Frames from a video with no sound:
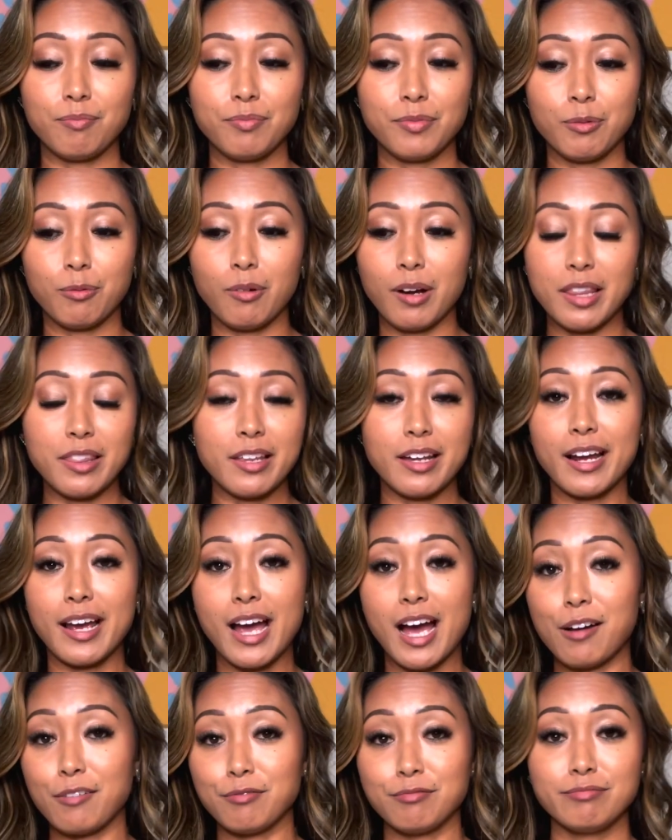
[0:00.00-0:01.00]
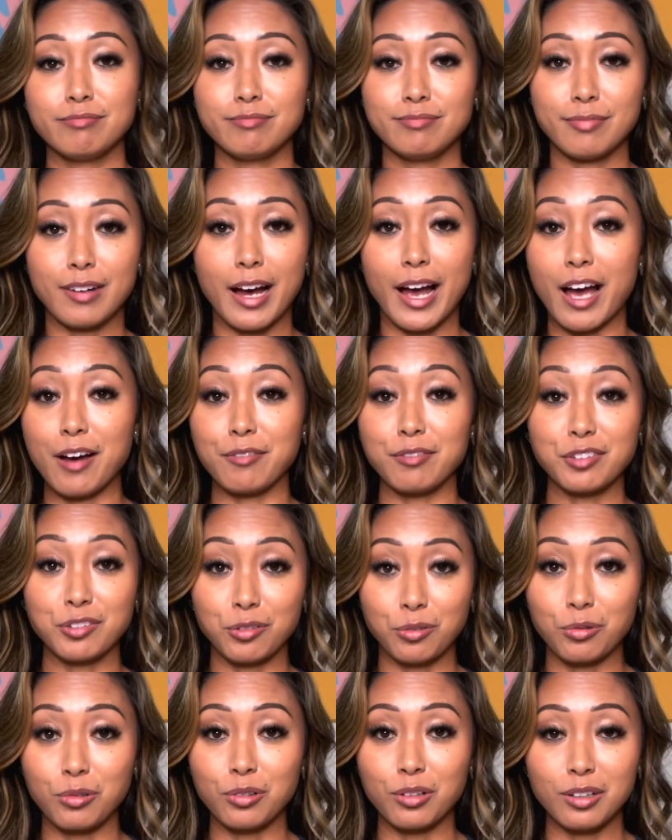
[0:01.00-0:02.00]
when I have
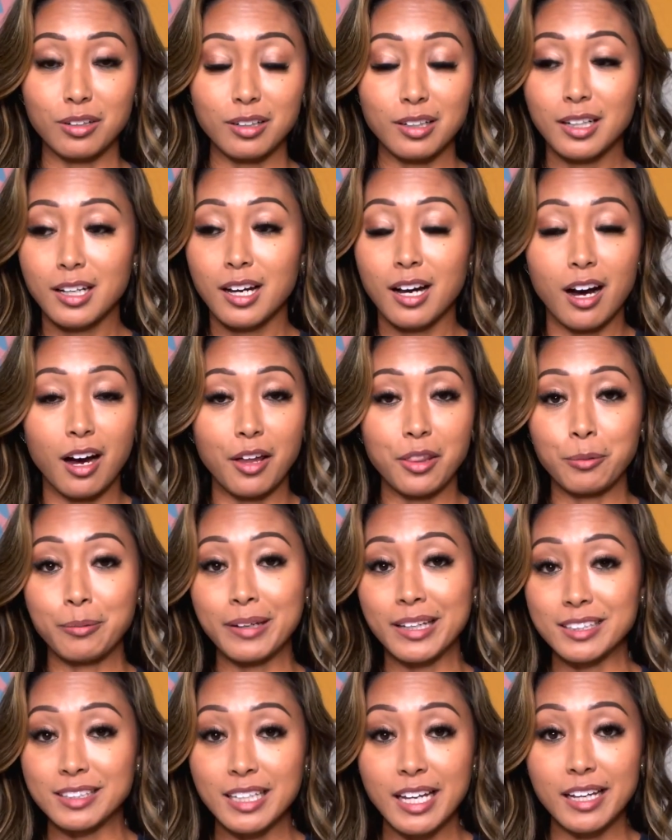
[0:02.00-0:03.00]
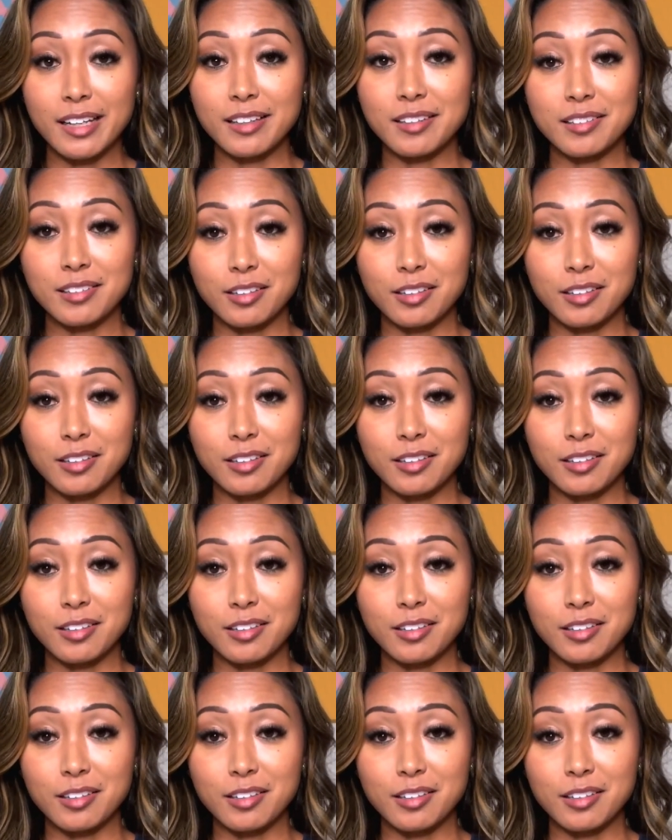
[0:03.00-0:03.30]
school on the weekdays.